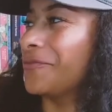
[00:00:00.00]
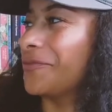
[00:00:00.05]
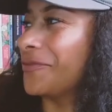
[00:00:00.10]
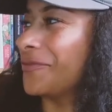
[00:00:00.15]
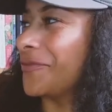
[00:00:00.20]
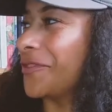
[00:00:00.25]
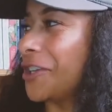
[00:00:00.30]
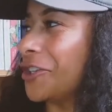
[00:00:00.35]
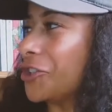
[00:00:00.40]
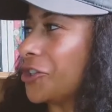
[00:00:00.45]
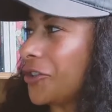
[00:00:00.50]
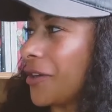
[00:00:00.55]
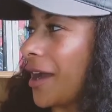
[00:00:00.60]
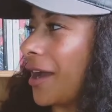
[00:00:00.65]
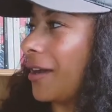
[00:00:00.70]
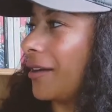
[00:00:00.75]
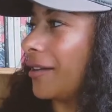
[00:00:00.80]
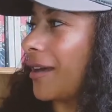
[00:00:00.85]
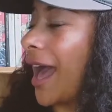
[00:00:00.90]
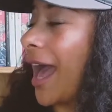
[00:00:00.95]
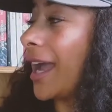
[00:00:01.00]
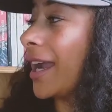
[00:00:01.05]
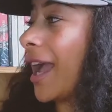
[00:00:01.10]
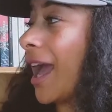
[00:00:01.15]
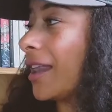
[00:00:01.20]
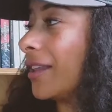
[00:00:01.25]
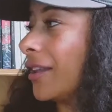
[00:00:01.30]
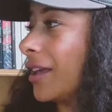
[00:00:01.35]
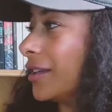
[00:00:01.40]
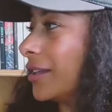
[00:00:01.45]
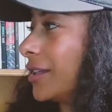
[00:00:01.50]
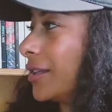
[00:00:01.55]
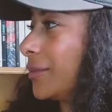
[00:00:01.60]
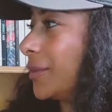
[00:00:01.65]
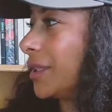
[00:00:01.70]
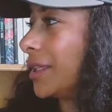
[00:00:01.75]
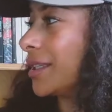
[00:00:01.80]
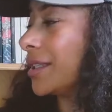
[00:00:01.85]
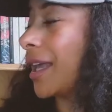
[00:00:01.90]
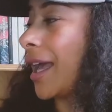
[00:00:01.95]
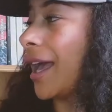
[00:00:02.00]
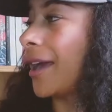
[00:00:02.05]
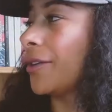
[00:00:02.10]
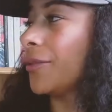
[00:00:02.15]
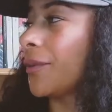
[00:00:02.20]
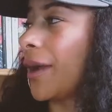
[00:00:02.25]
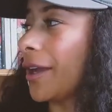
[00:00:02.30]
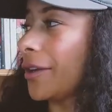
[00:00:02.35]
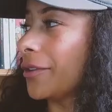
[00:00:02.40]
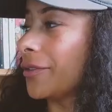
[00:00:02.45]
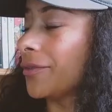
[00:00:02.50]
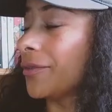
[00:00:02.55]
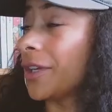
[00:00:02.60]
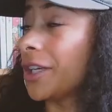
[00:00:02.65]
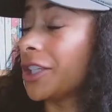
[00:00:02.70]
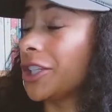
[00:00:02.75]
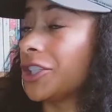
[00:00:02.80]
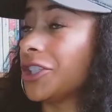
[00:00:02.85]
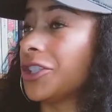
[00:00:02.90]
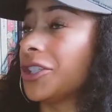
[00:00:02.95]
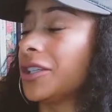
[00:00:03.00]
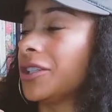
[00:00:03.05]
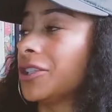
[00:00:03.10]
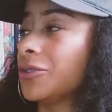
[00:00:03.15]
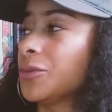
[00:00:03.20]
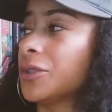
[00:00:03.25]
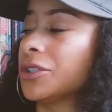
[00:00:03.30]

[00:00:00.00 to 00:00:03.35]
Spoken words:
venture out. I got lucky because I had a writer friend, and she